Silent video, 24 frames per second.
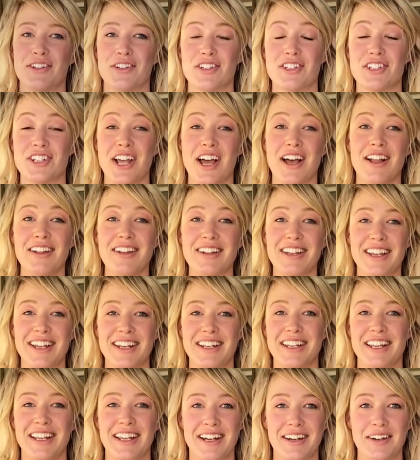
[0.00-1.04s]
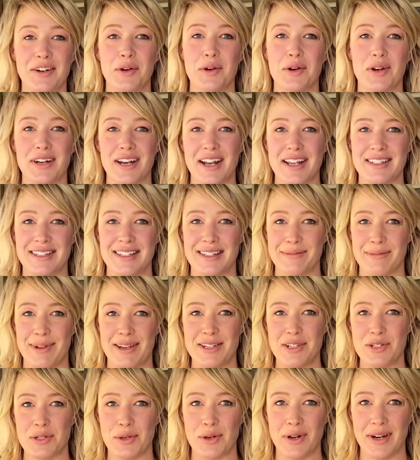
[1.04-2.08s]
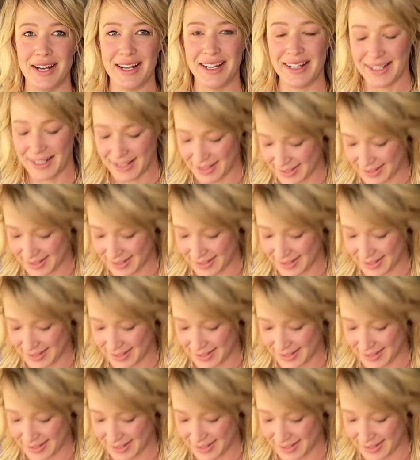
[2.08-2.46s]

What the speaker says: Rochelle again here, organizing my joy.